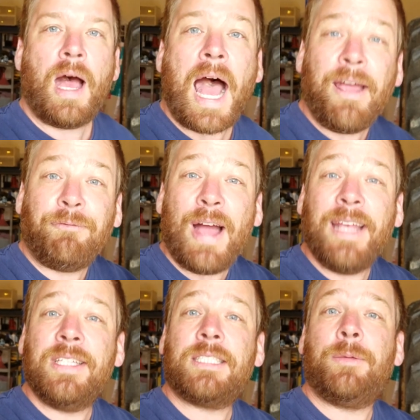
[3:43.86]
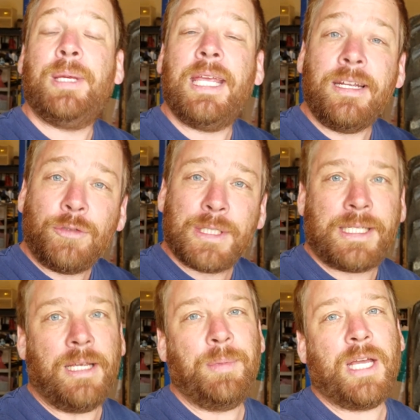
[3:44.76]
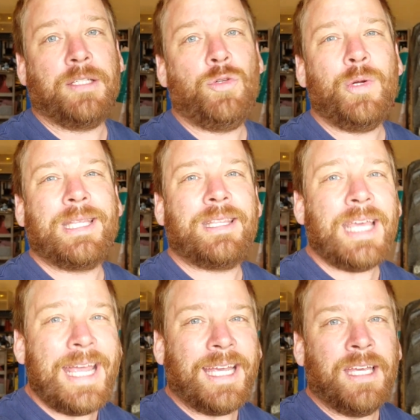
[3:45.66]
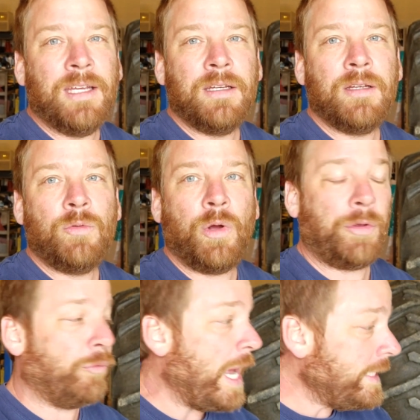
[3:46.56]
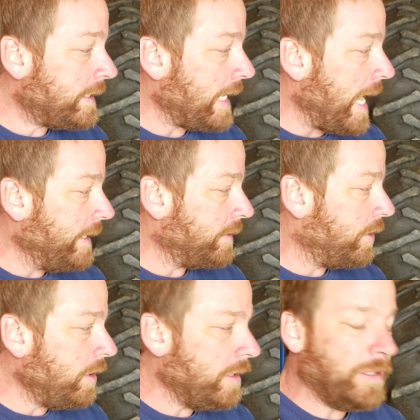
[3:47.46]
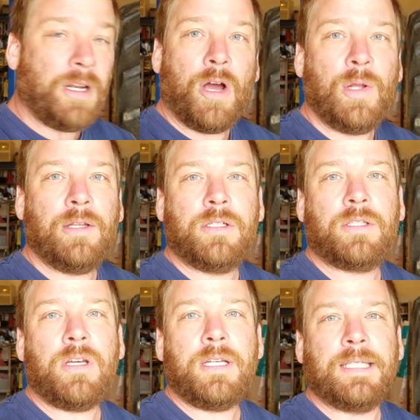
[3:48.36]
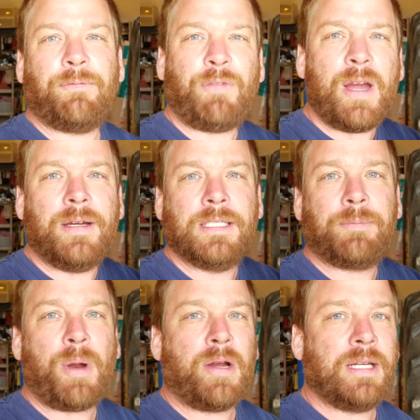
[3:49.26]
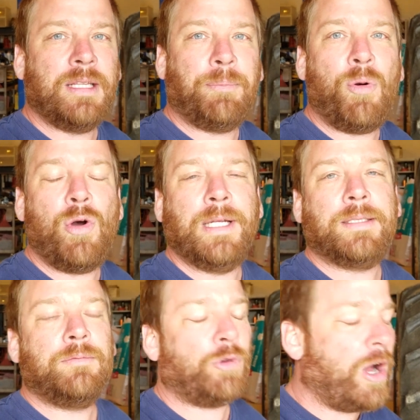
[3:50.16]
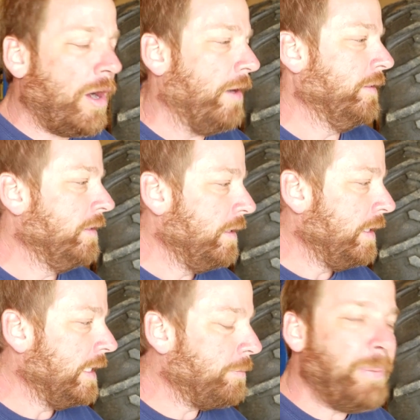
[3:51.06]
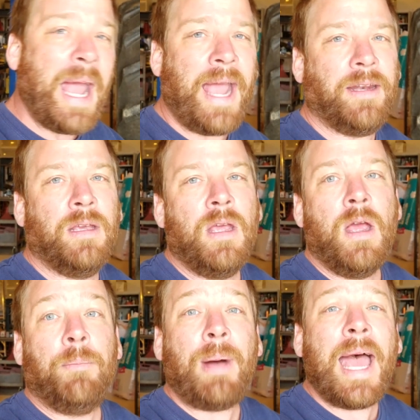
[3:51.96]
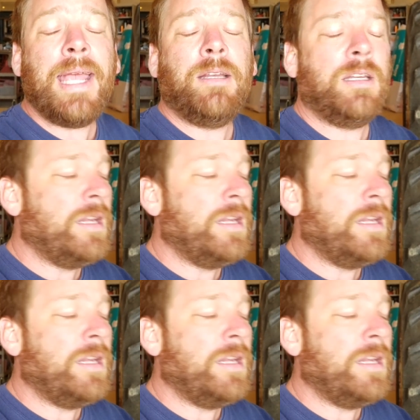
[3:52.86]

I find this to be interesting because you would think, well, the right side is good. You know, it looks good. It's firing, it's sparking in the points. Wrong. It's bad. My